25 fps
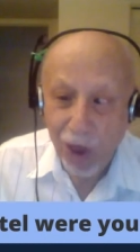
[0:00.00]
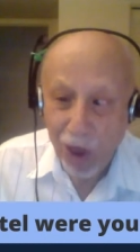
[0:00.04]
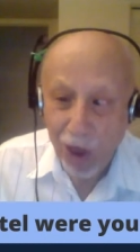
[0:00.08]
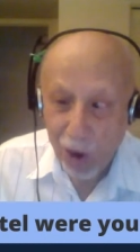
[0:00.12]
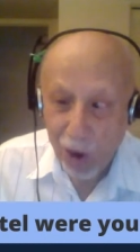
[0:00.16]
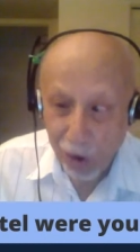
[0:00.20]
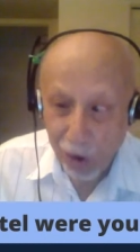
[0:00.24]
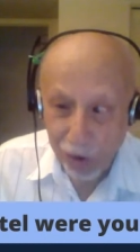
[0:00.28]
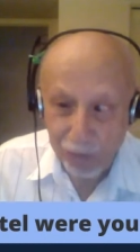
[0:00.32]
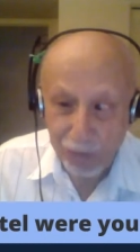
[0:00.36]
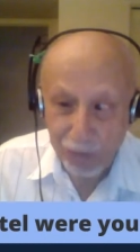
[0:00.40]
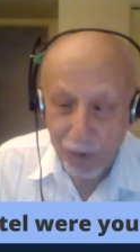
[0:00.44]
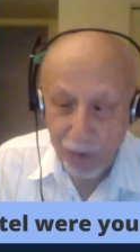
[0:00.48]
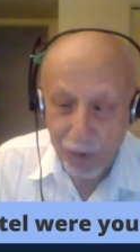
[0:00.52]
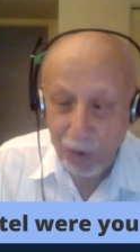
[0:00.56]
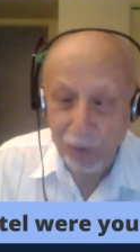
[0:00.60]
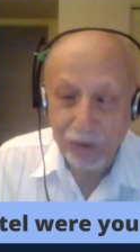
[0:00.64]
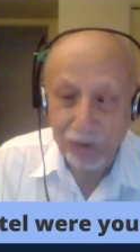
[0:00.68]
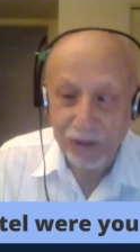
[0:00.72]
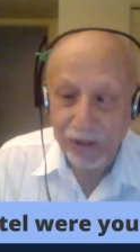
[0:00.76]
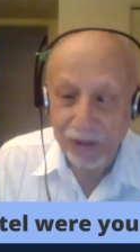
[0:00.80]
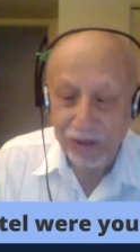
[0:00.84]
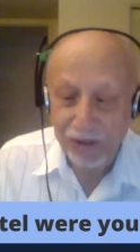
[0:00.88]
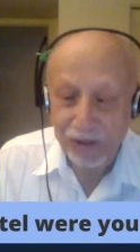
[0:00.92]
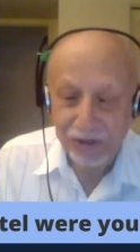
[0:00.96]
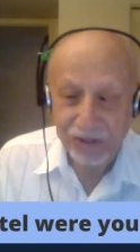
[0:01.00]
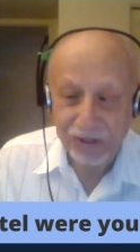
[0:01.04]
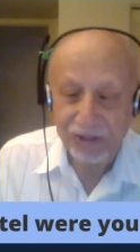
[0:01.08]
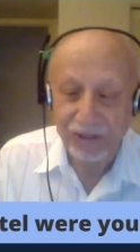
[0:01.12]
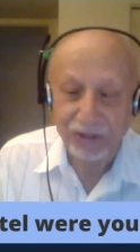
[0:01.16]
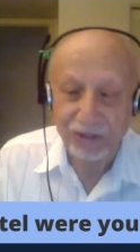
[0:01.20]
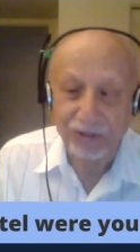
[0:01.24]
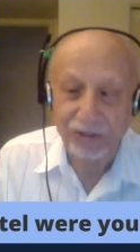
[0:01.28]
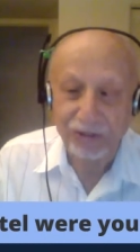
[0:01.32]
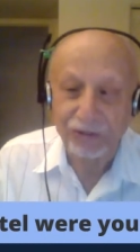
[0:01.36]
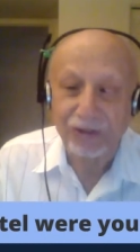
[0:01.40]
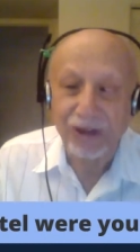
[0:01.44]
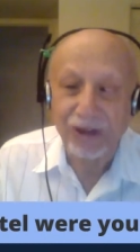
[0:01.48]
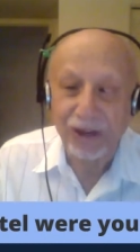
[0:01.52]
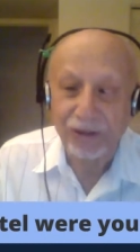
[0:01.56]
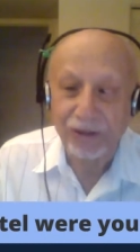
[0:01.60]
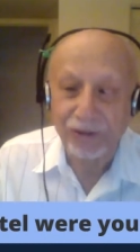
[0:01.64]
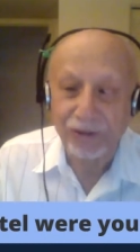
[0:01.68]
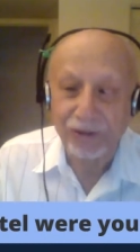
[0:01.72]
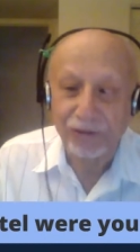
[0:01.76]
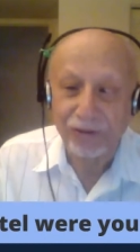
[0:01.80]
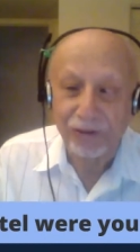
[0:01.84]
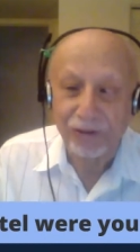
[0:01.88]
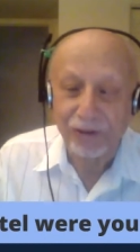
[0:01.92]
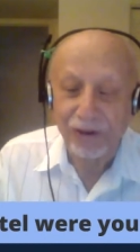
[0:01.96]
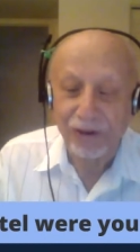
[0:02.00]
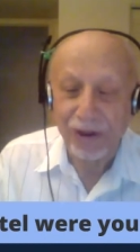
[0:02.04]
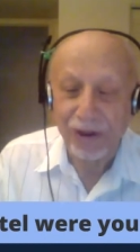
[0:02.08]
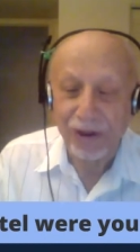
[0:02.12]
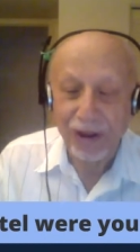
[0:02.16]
harmoniously together.